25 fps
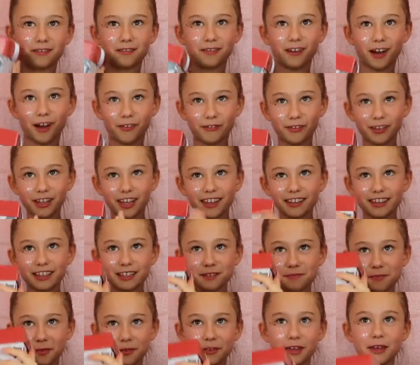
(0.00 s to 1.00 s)
I feel like
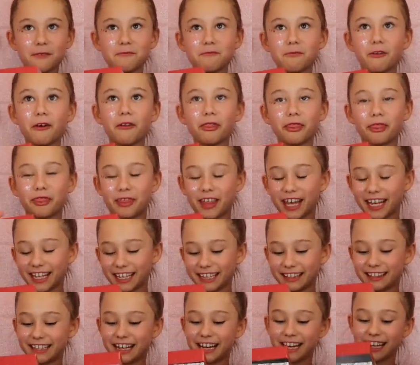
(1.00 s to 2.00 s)
there's more than one thing
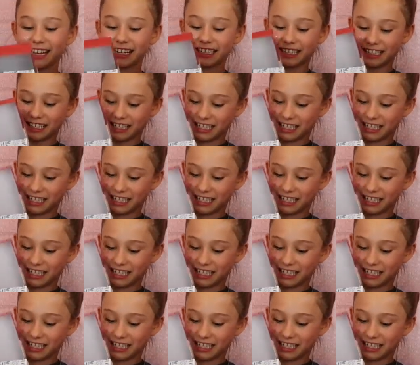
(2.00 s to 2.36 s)
in there.